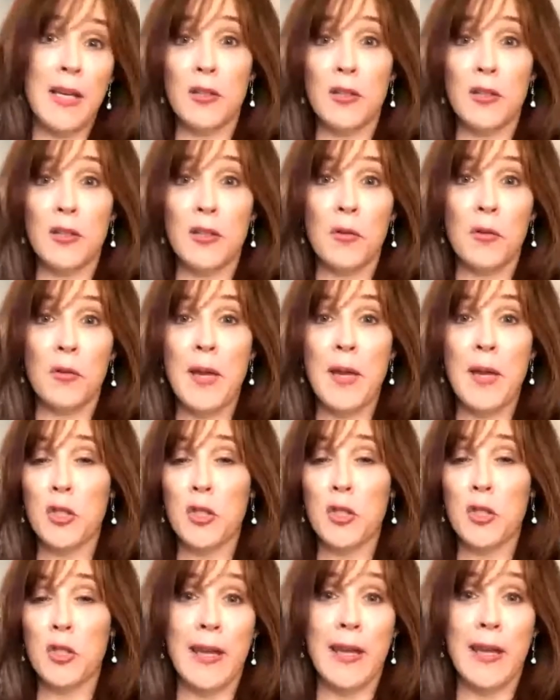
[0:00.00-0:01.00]
to make
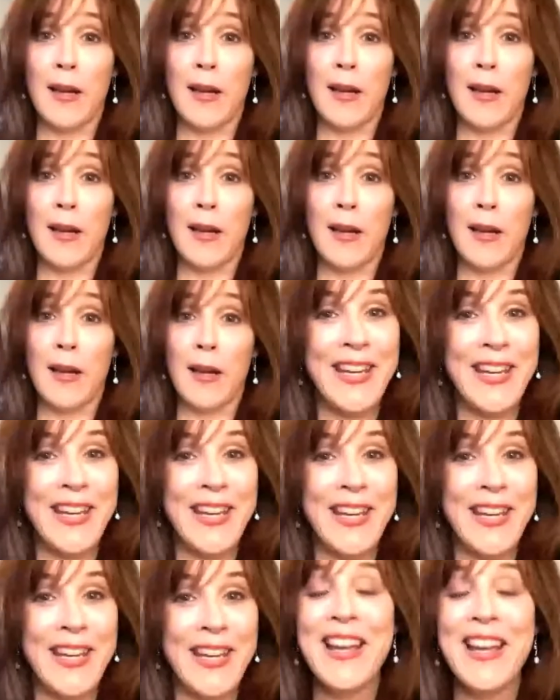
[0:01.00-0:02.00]
sure I get enough
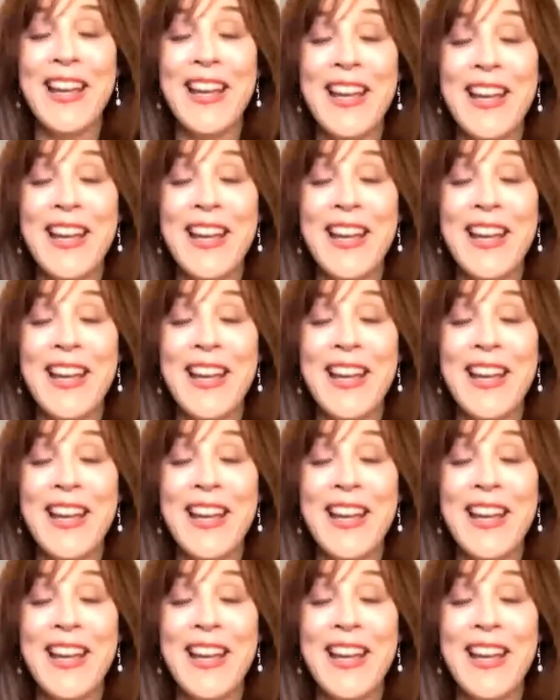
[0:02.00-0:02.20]
protein.